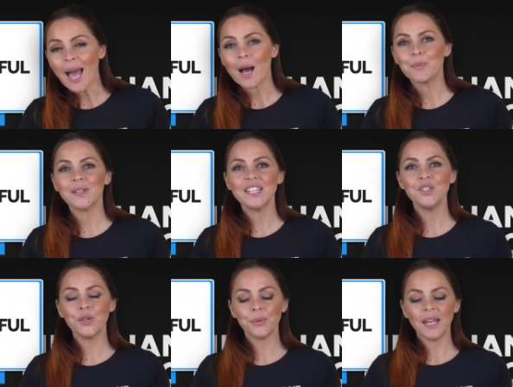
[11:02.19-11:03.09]
app
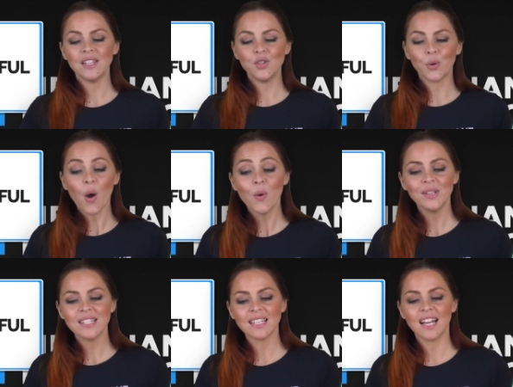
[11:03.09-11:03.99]
lets you create your
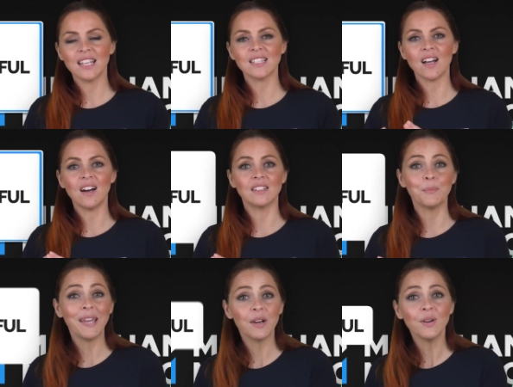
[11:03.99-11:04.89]
own designs on
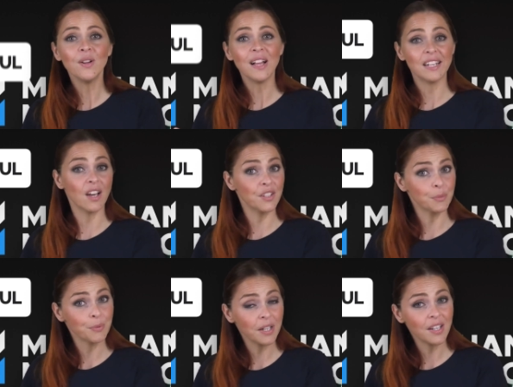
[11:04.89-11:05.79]
apparel and
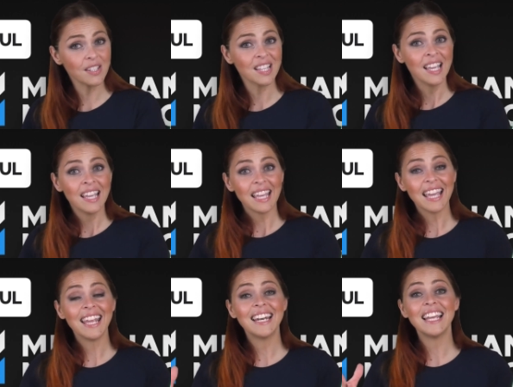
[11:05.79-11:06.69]
other products
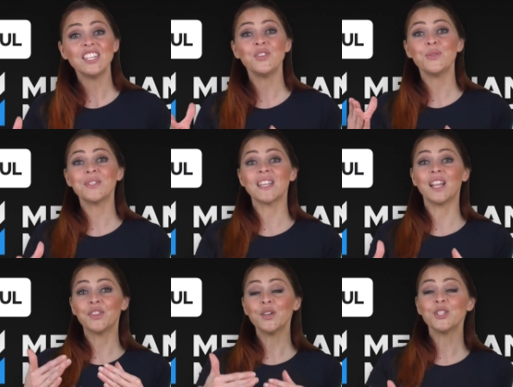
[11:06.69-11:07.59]
and lets you
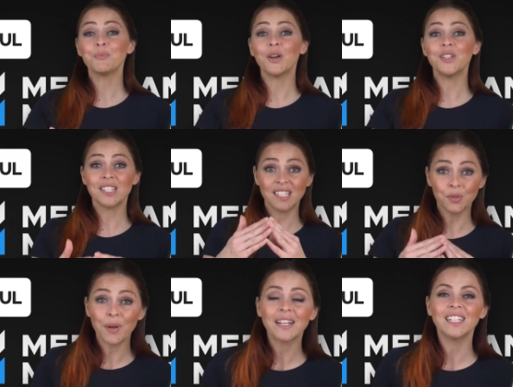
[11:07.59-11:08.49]
sell those products
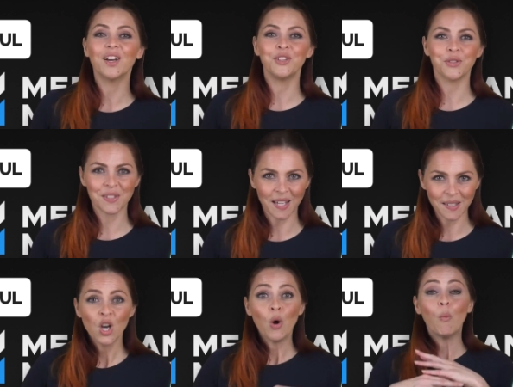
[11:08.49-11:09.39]
directly on your
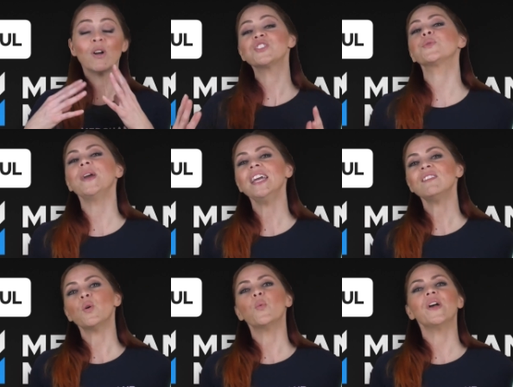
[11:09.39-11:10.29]
site. What's
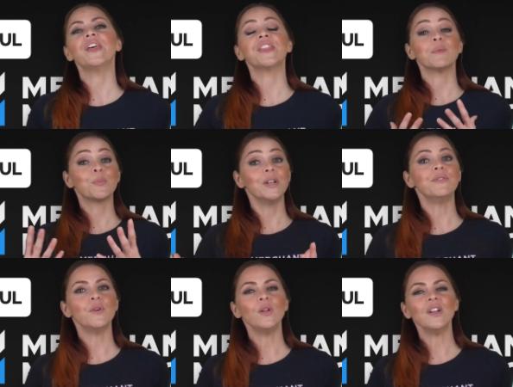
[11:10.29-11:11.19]
great with
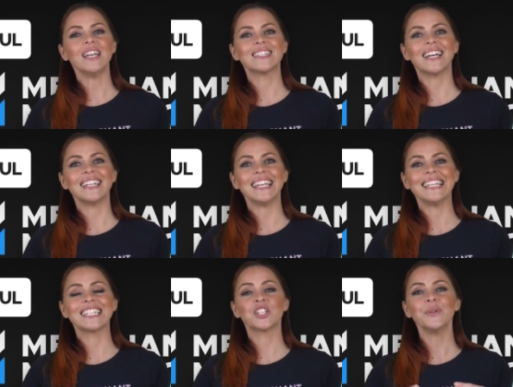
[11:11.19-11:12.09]
Printful is that
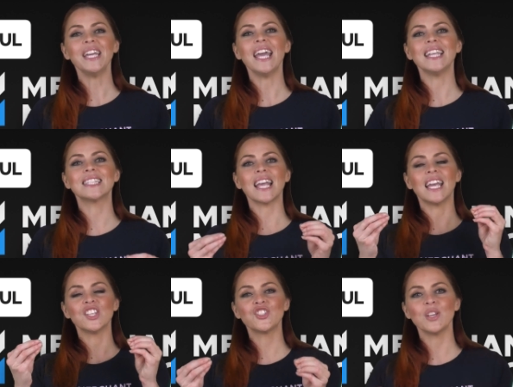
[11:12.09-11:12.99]
it creates
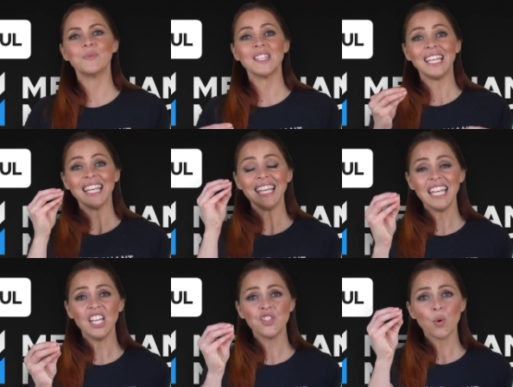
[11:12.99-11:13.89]
and ships
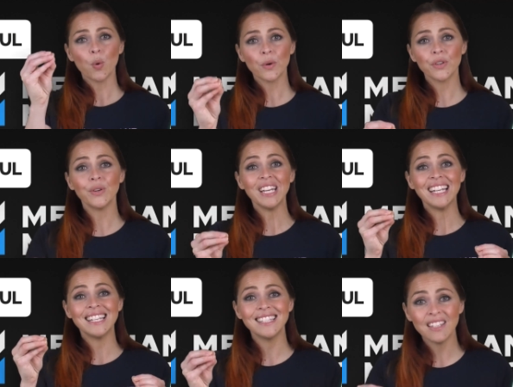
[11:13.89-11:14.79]
each order
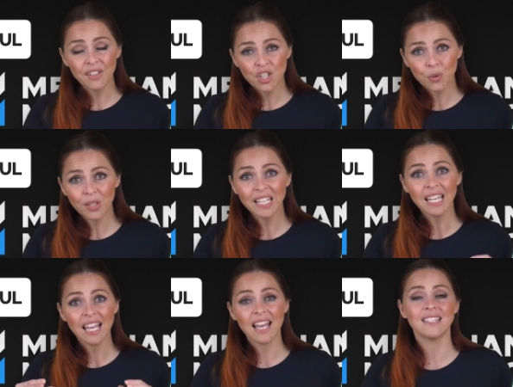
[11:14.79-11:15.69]

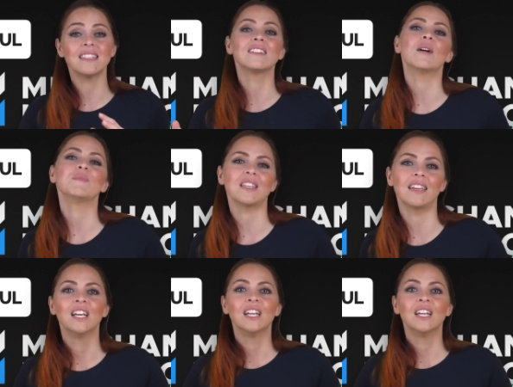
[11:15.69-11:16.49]
individually as it comes in.